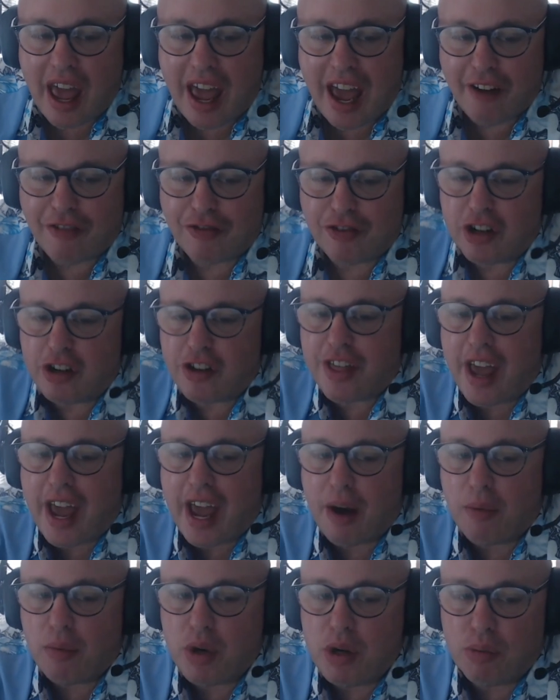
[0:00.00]
After
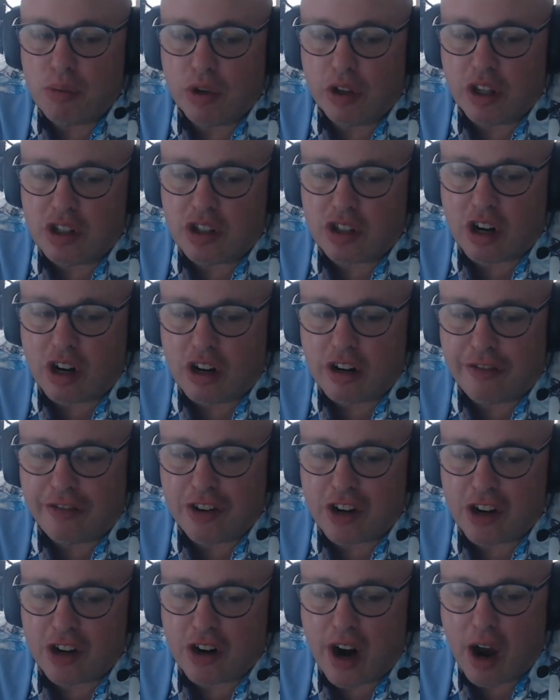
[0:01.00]
that, we really started to
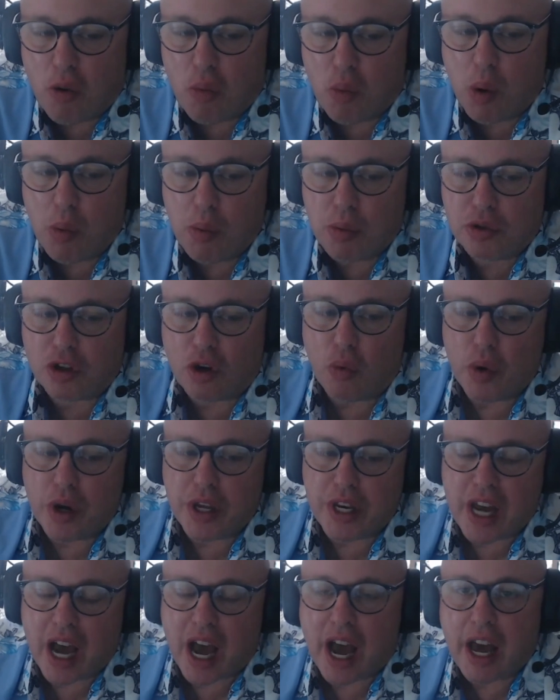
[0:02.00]
figure out what was
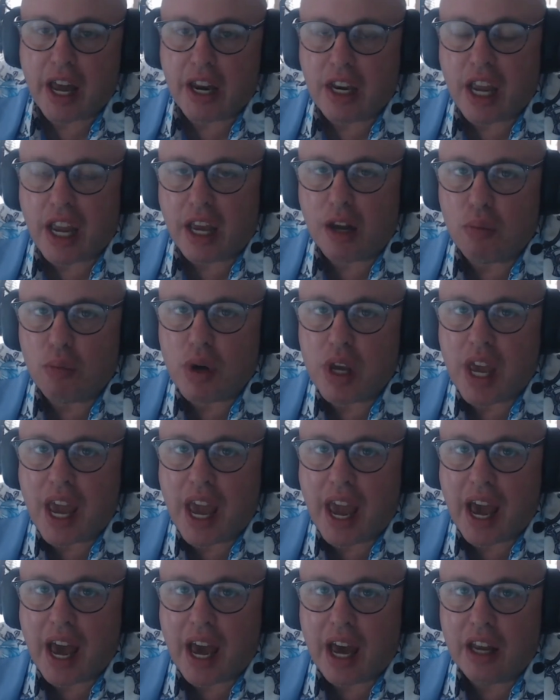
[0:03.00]
going on, and we
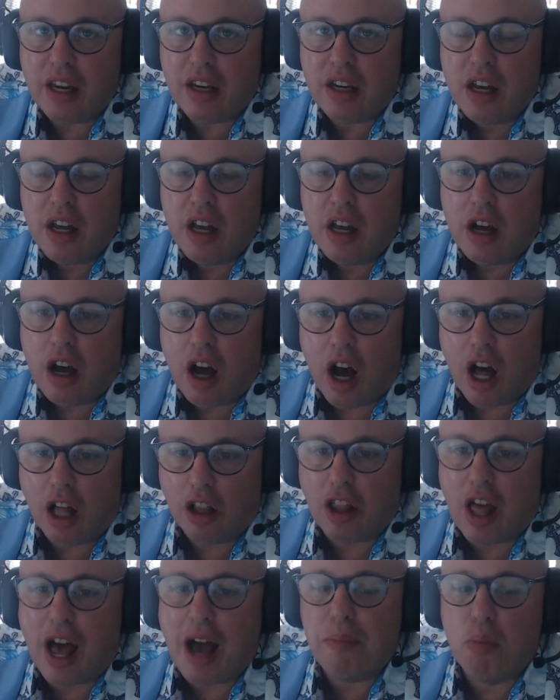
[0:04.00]
had a
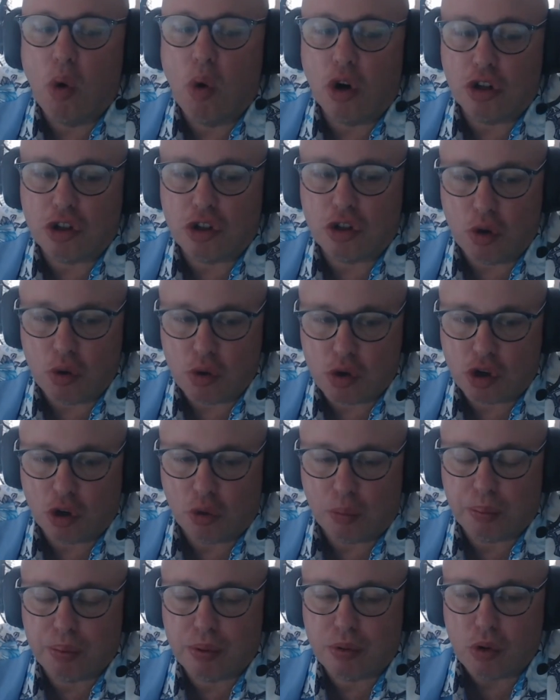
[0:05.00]
lot more
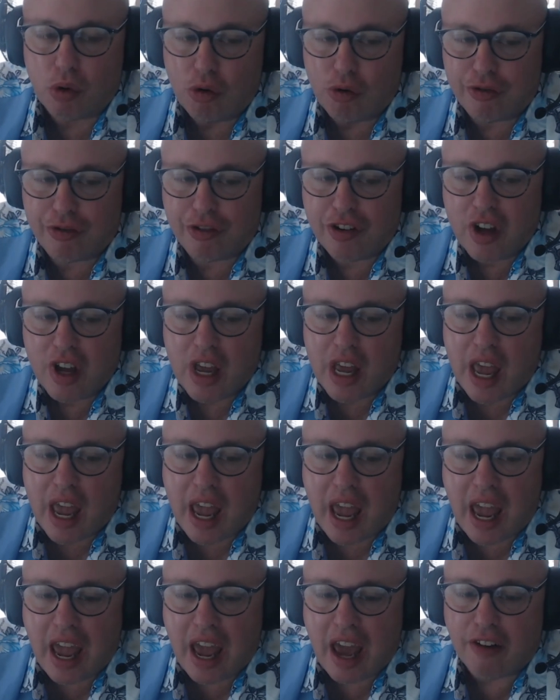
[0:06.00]
social proof.
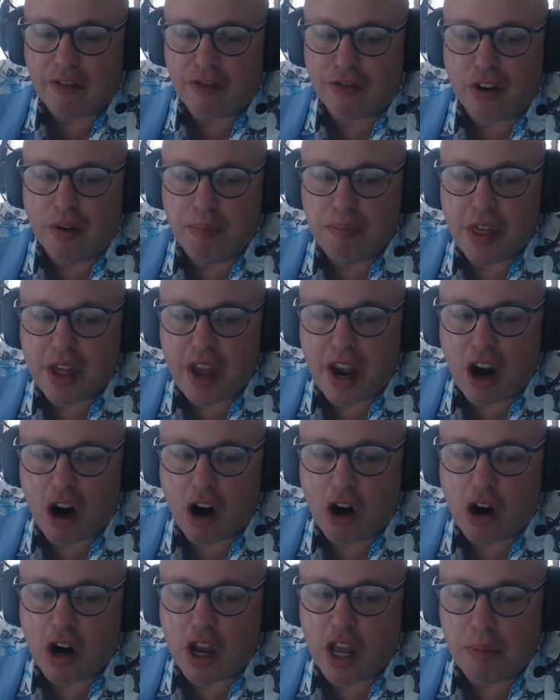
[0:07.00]
And from
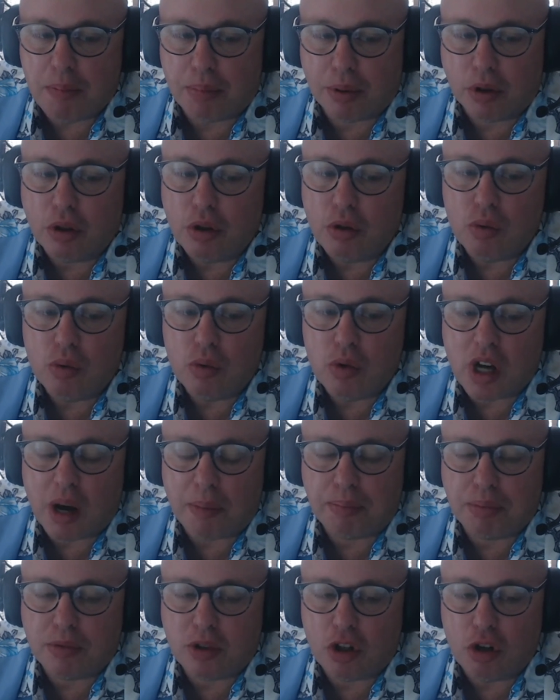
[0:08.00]
there, it ballooned
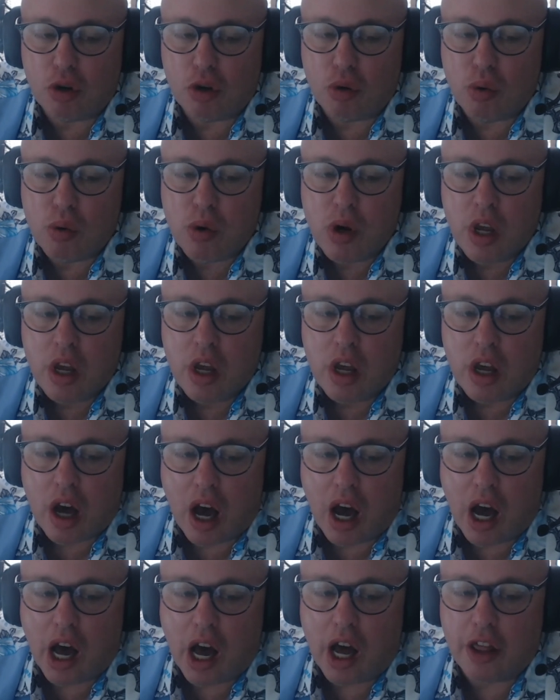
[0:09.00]
up to
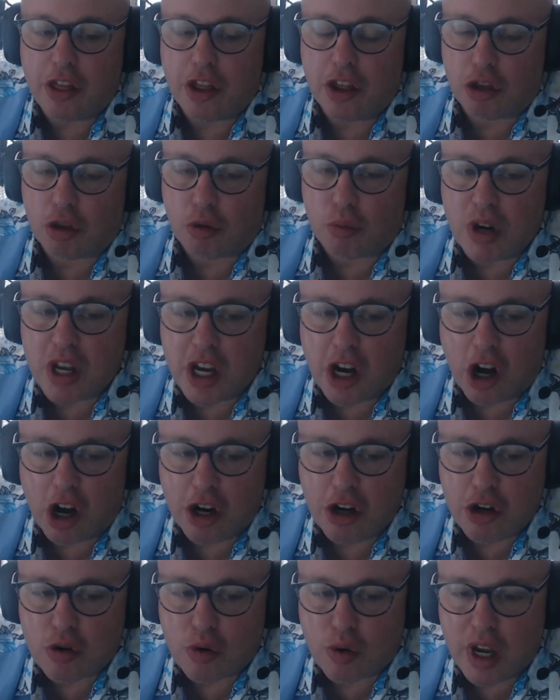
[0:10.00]
the
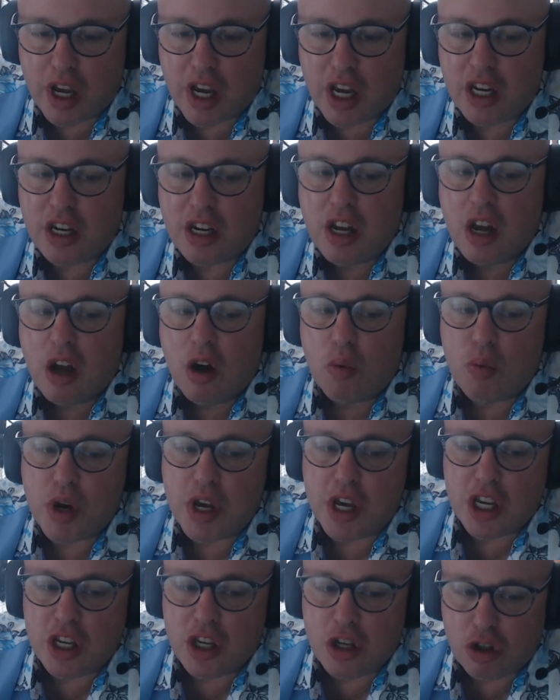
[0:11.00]
300.
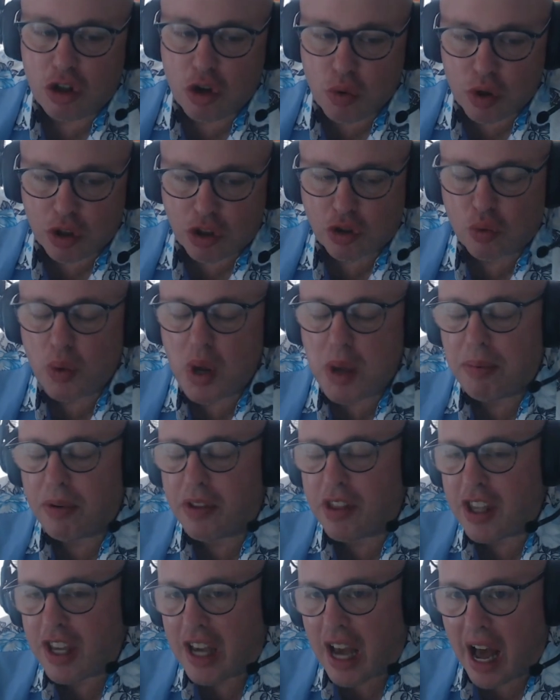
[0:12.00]
We do a sweep
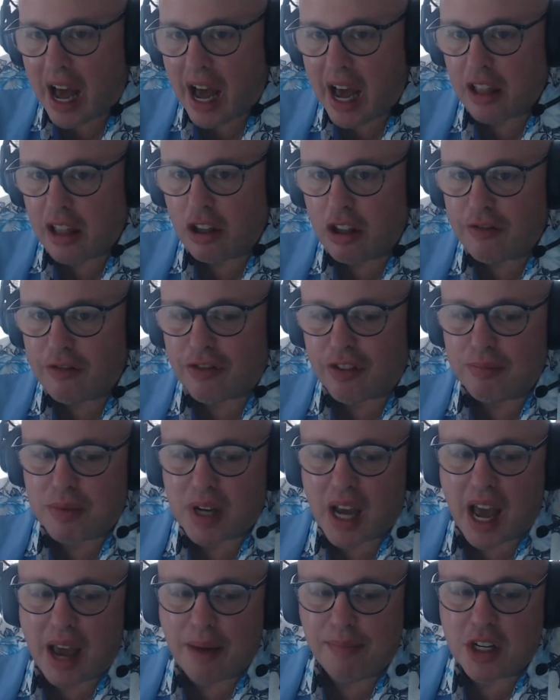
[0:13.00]
of the island
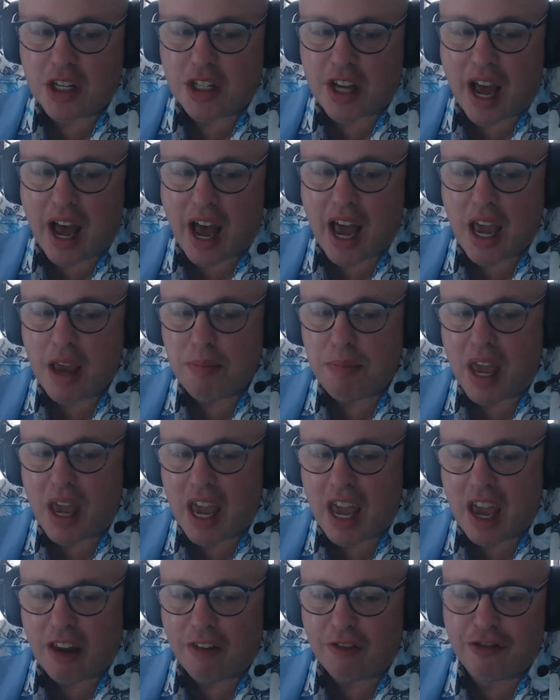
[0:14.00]
from time to time,
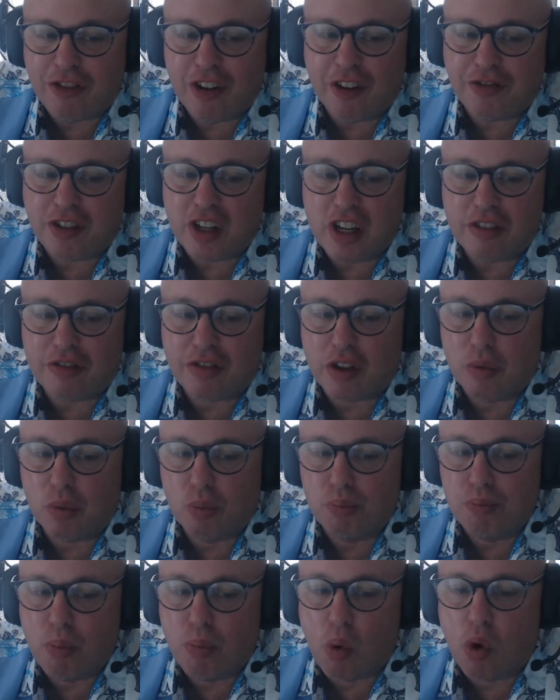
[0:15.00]
and 50 of the
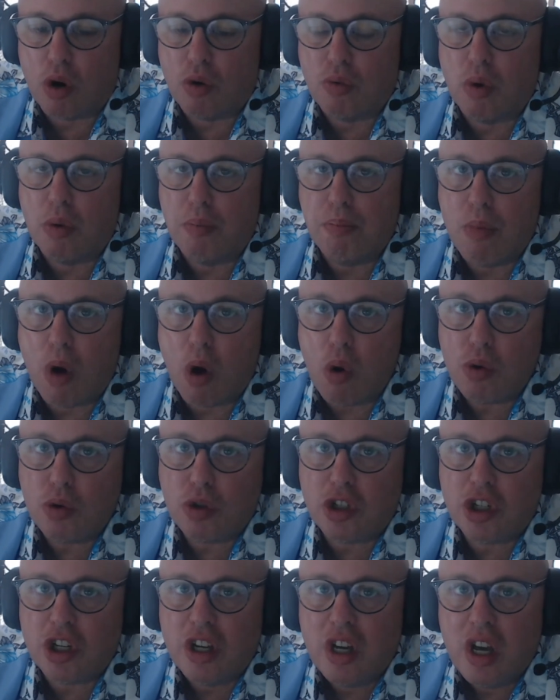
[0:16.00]
more
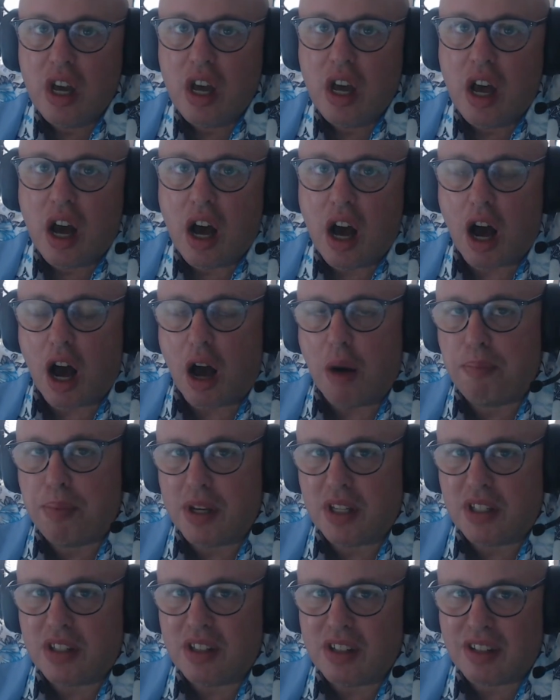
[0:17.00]
remote
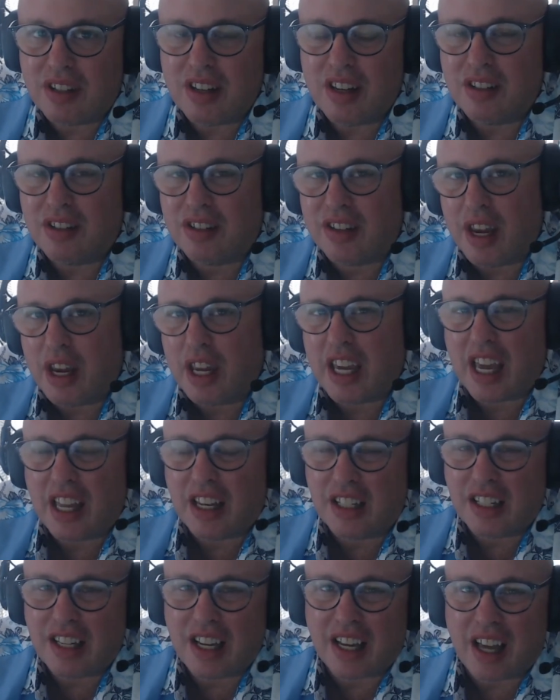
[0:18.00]
businesses, they
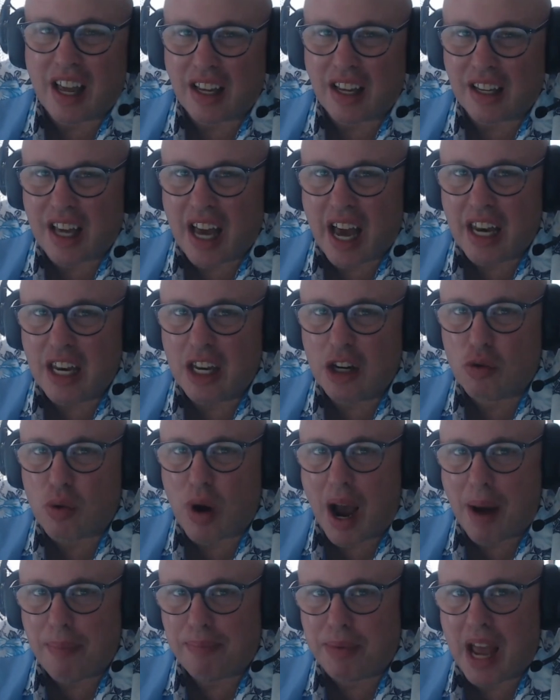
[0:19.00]
could kind of
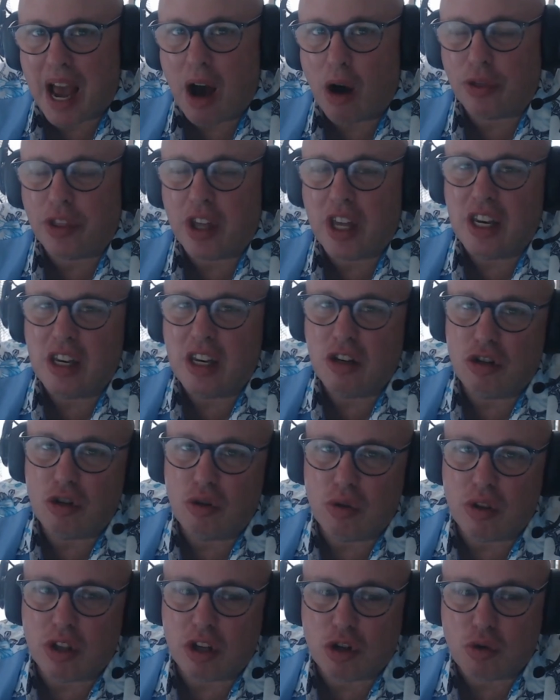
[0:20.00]
dropped out. They didn't
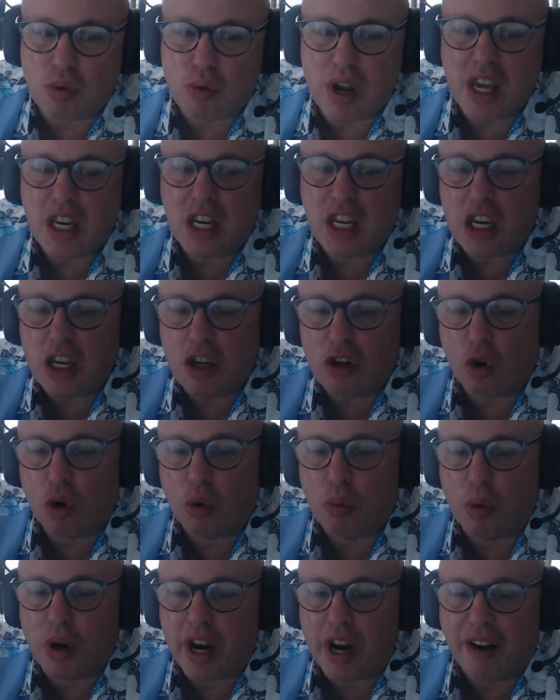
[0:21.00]
do the training
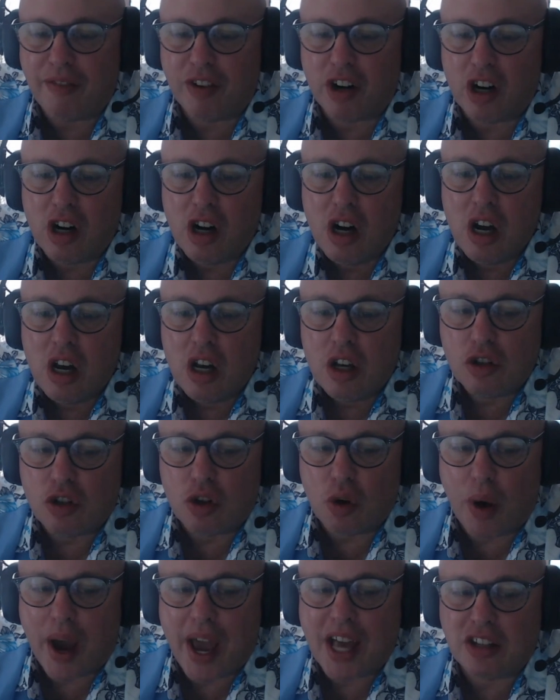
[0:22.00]
or whatever.
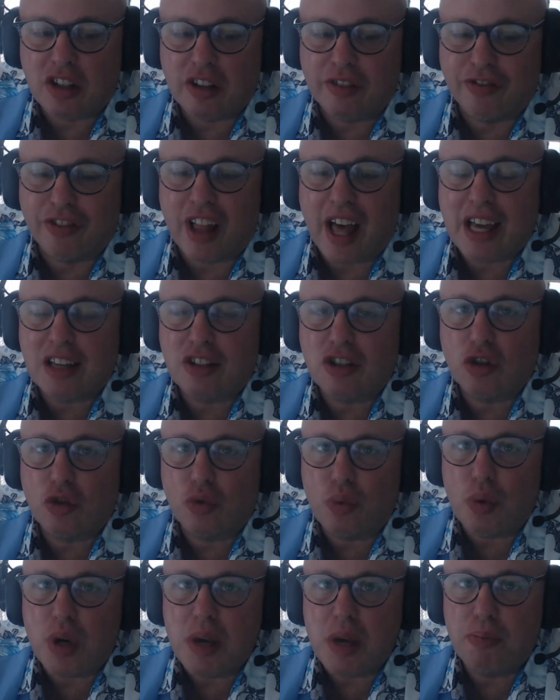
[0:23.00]
So as of last
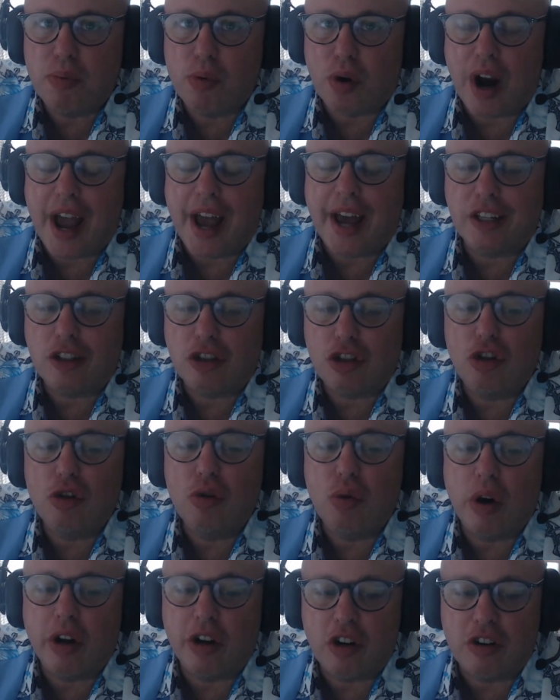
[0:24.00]
sweep, we're at
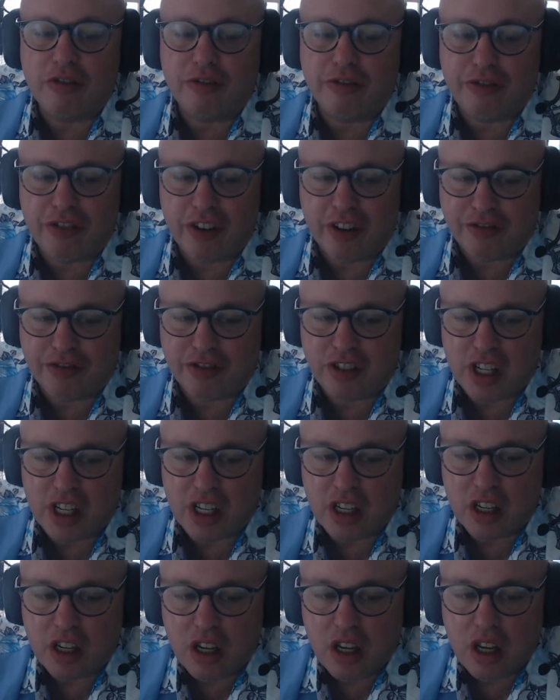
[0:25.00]

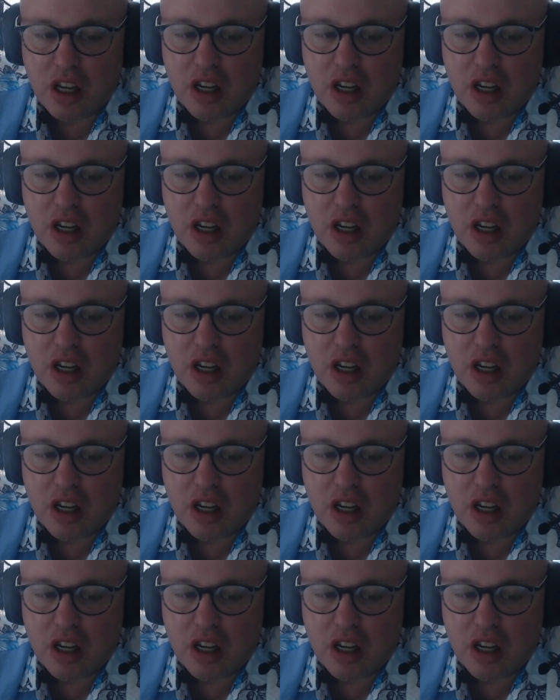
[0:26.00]
250.